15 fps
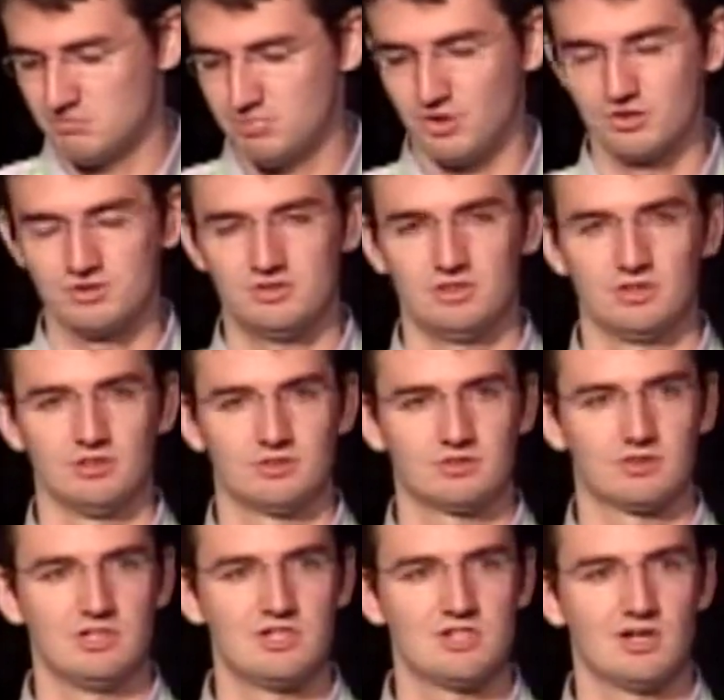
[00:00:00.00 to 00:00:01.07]
post your
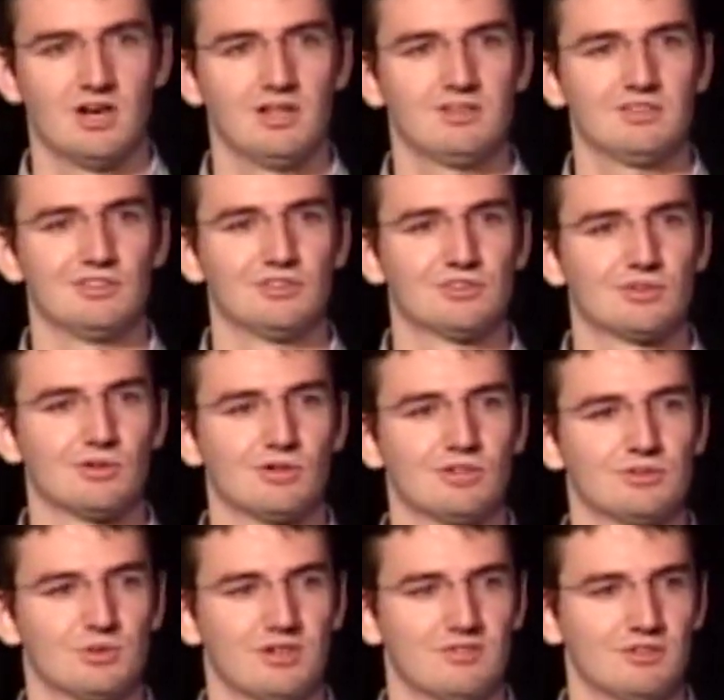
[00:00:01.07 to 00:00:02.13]
screenshots, your
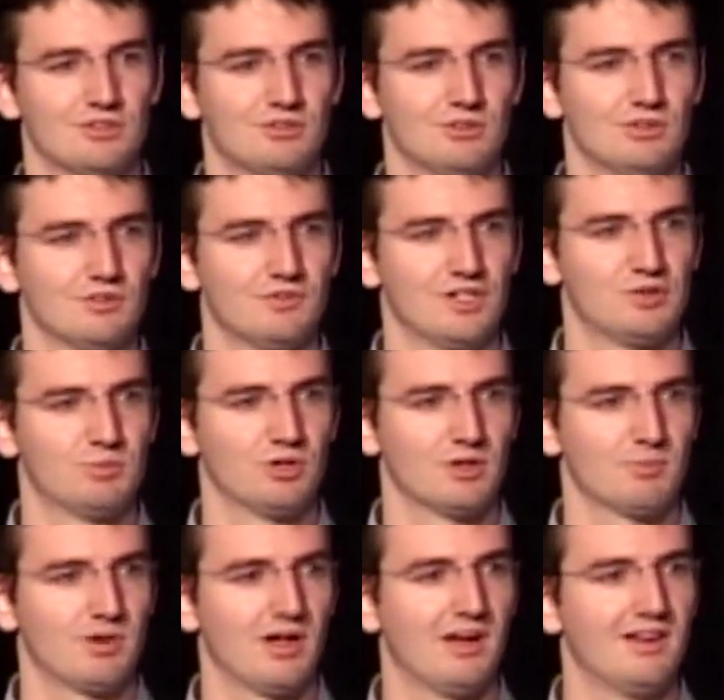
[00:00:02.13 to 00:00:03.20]
scores, or whatever to your Facebook
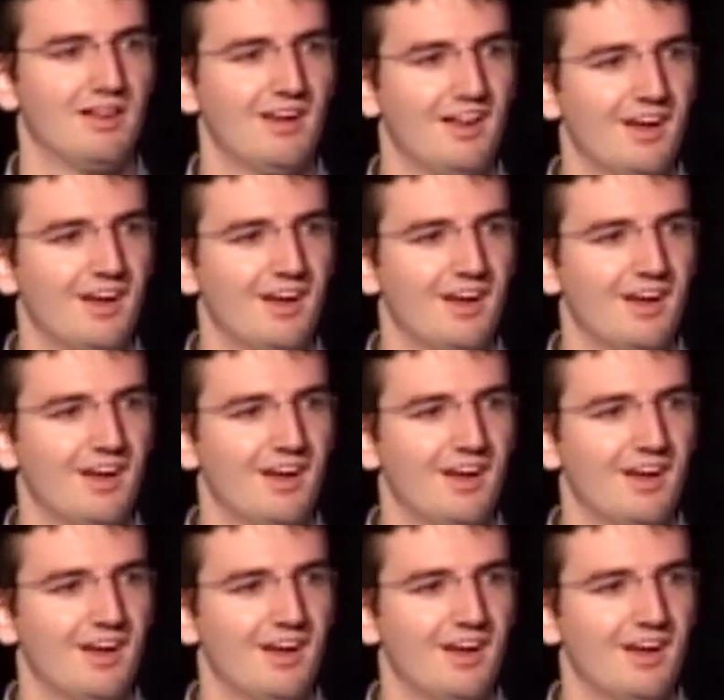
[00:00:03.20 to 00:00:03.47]
by